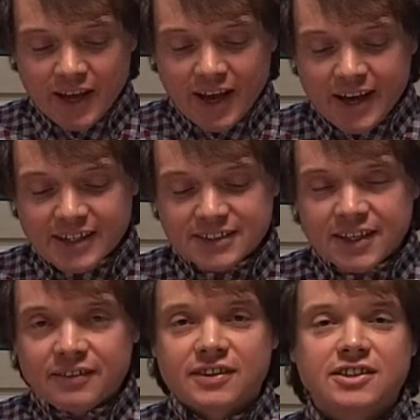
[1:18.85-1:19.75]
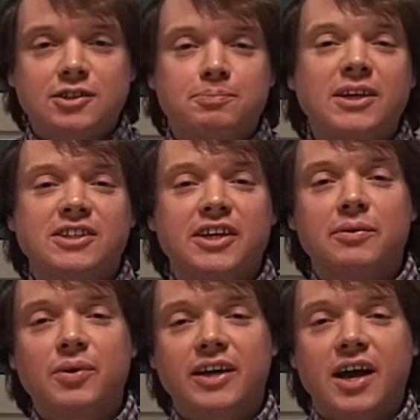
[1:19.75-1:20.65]
And this is basically
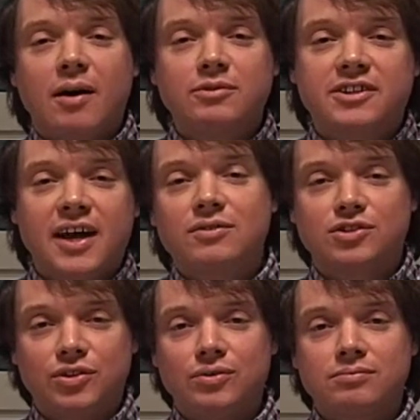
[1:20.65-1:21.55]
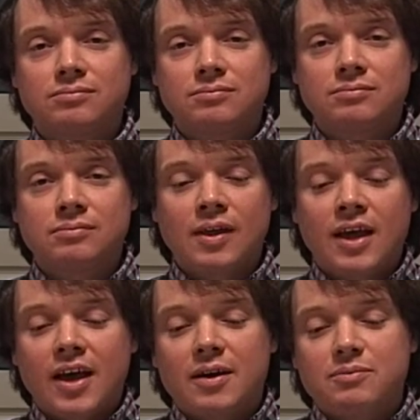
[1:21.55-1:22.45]
what it comes down to.
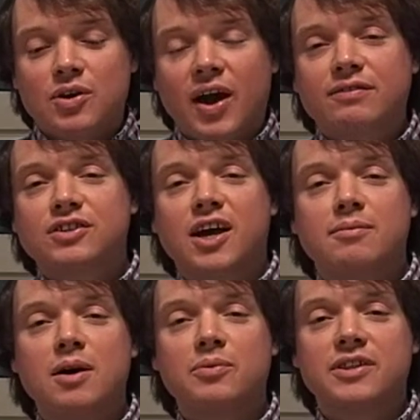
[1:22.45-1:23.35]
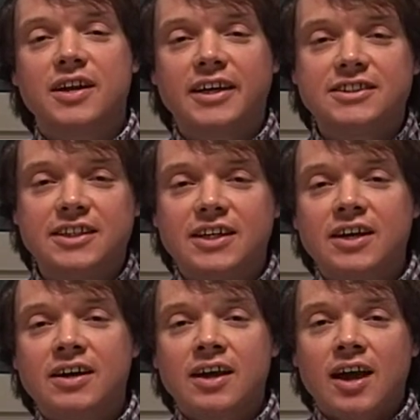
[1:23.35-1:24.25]
You have to come up with an
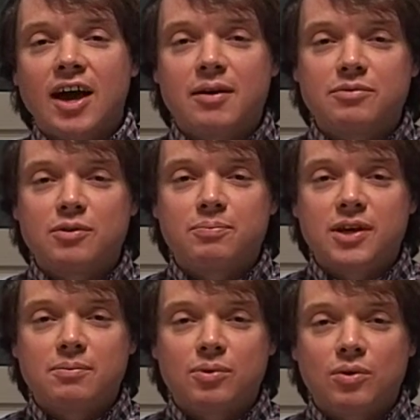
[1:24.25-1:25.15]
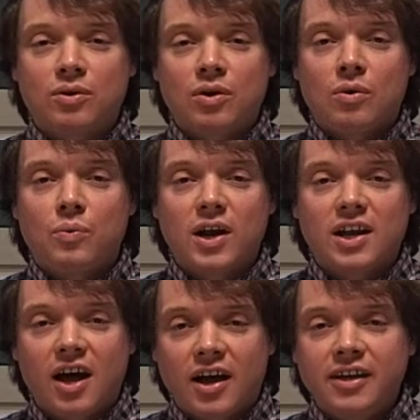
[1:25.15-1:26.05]
idea that people will
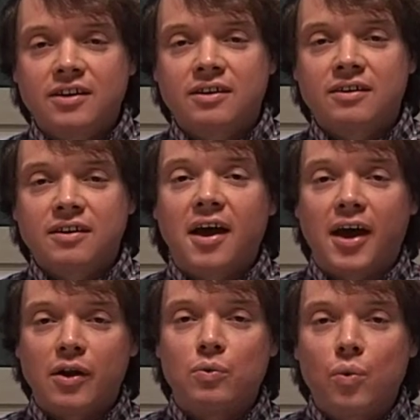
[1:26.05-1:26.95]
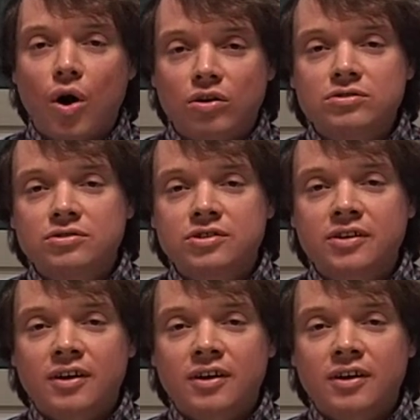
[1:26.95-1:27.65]
like and want